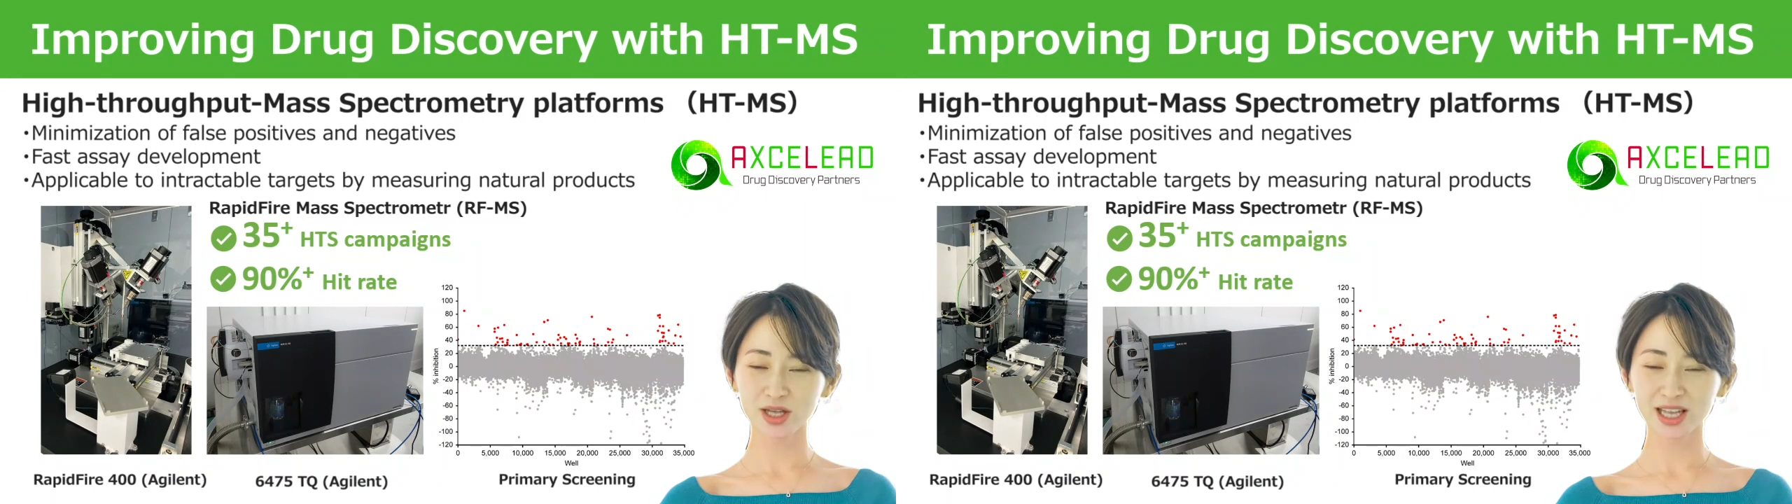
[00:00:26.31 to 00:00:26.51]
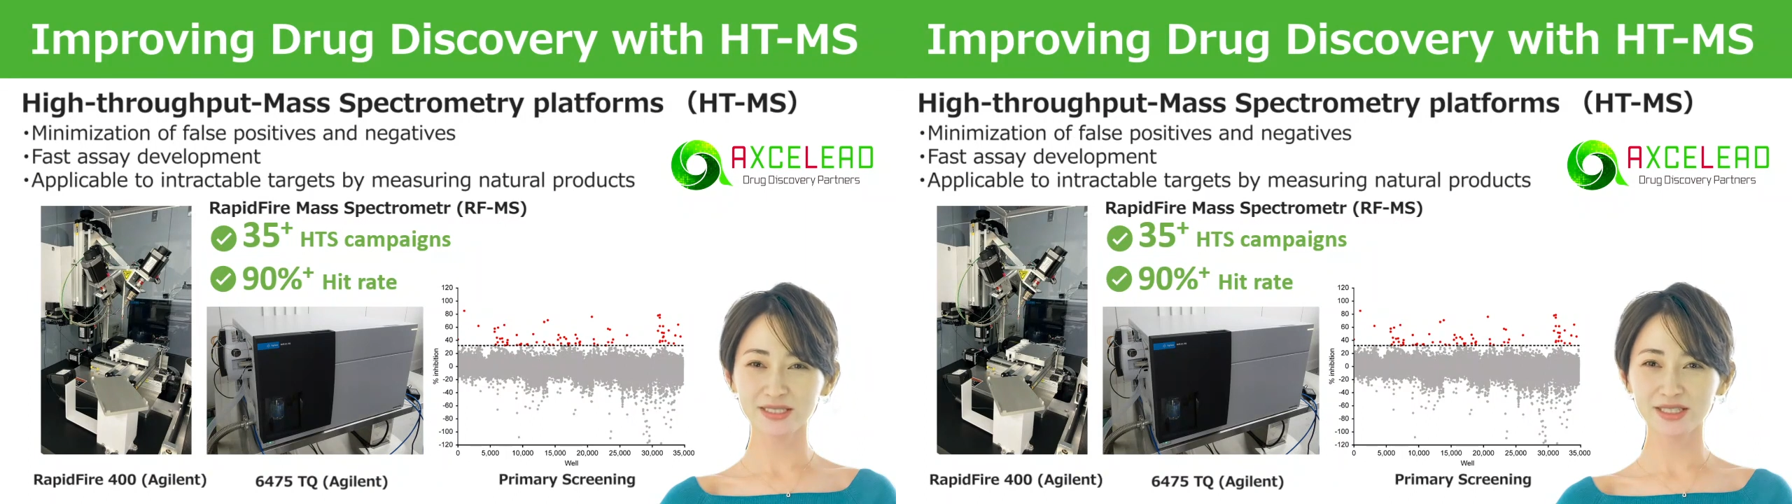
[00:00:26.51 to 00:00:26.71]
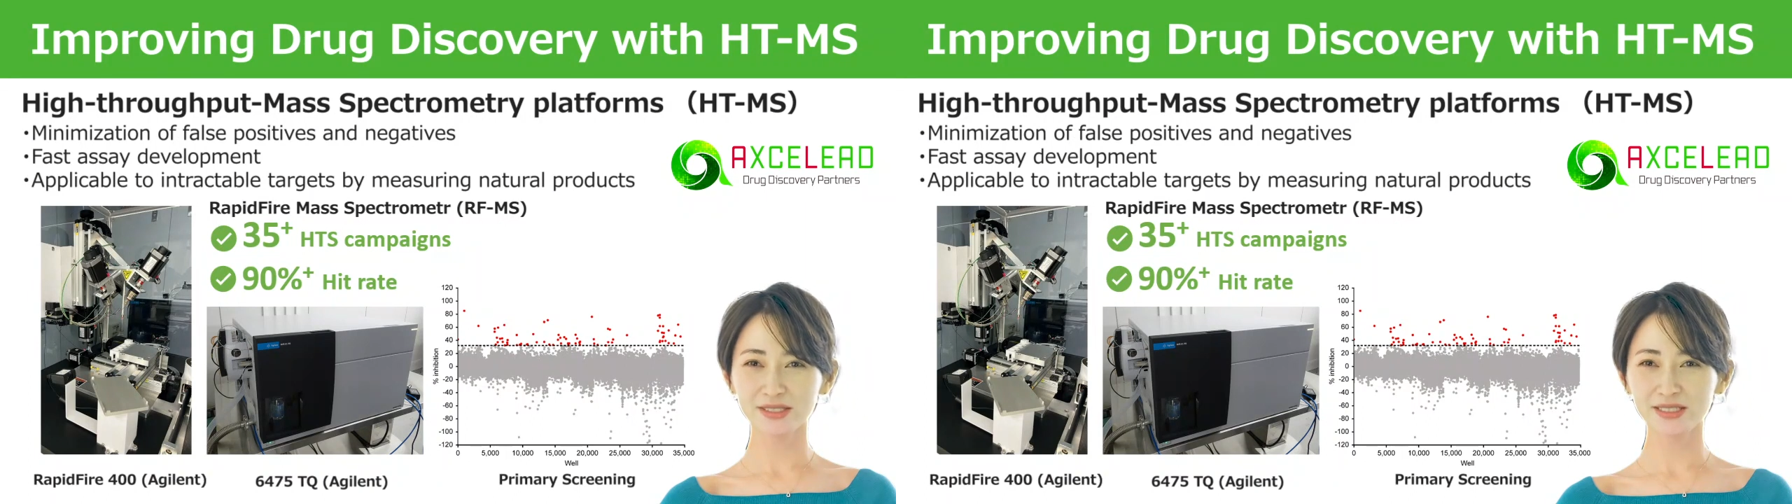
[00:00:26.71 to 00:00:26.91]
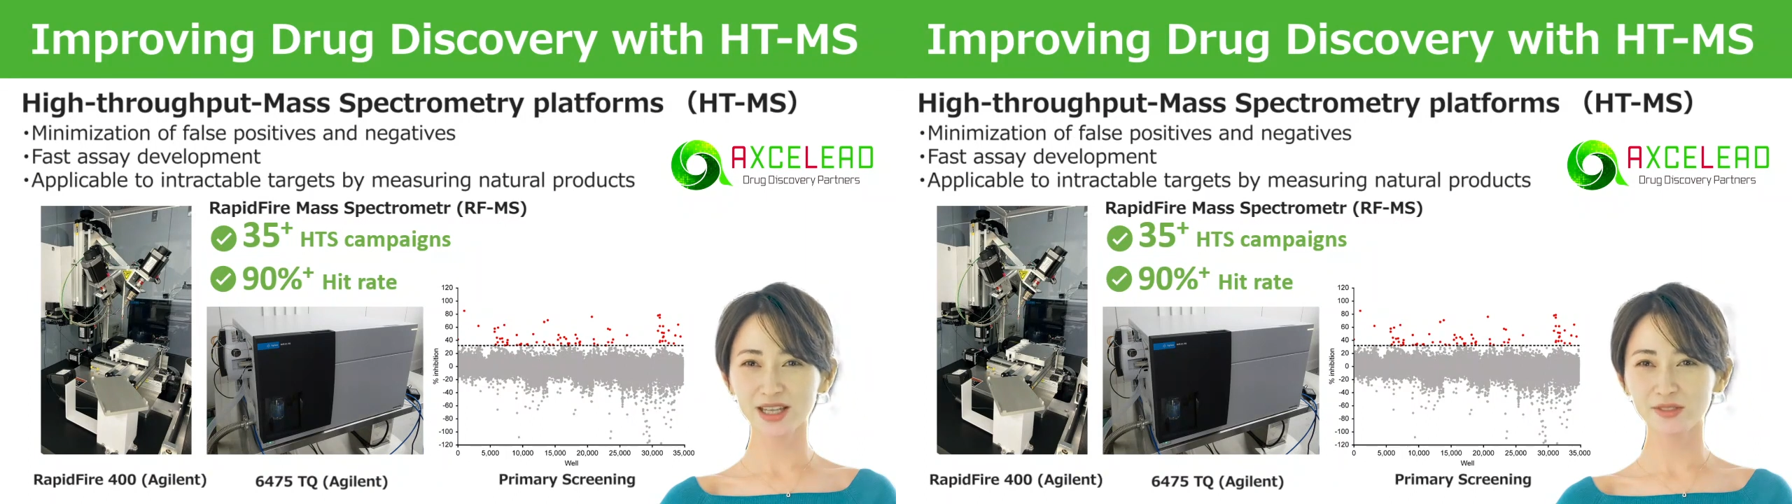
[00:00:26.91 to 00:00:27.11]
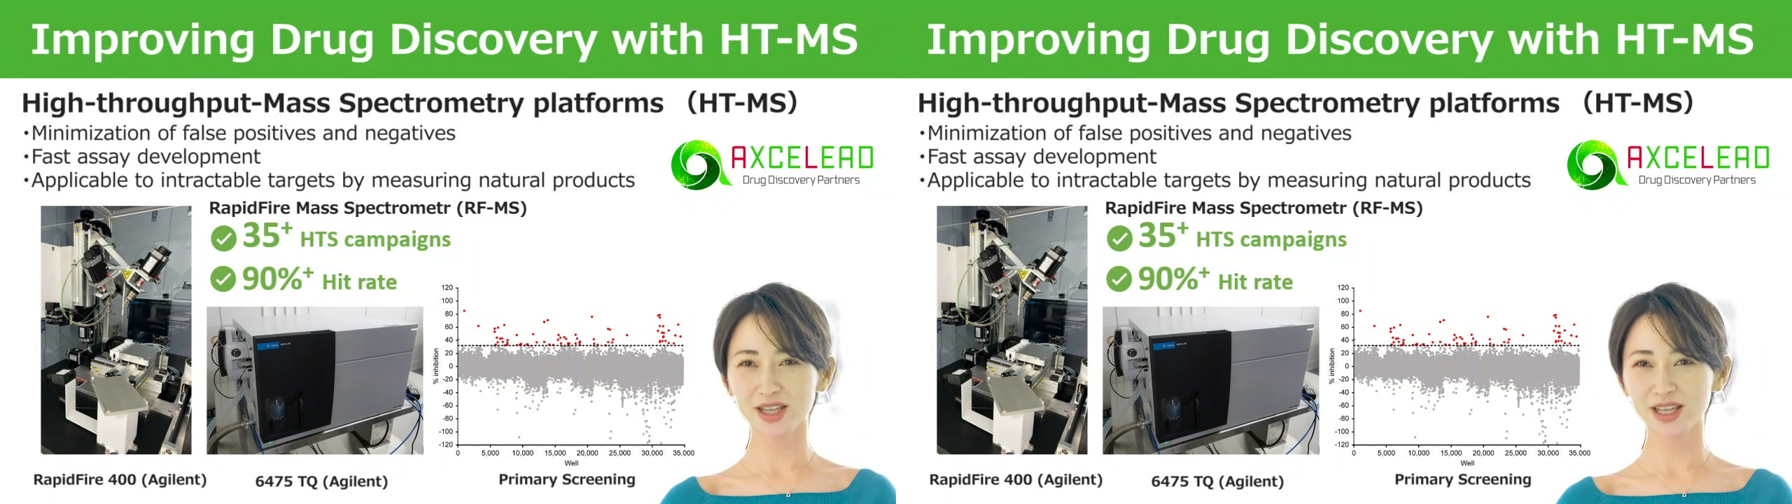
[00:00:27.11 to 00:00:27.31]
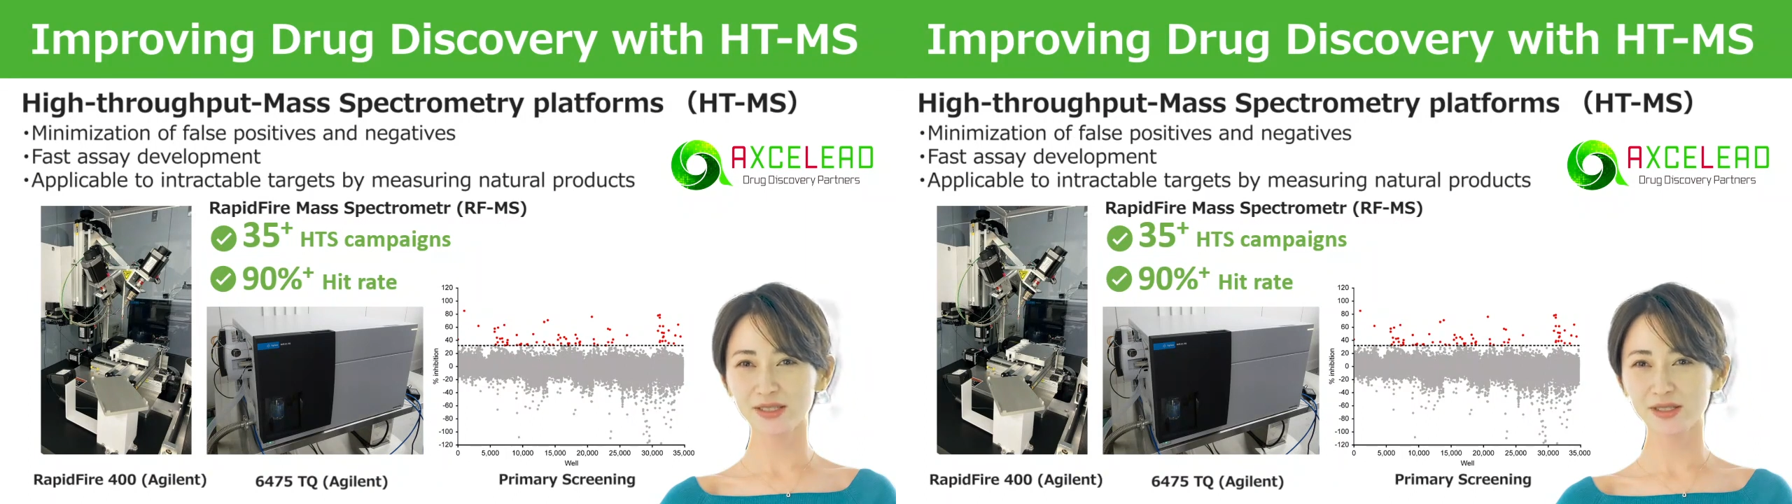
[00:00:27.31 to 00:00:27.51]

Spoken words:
with high sensitivity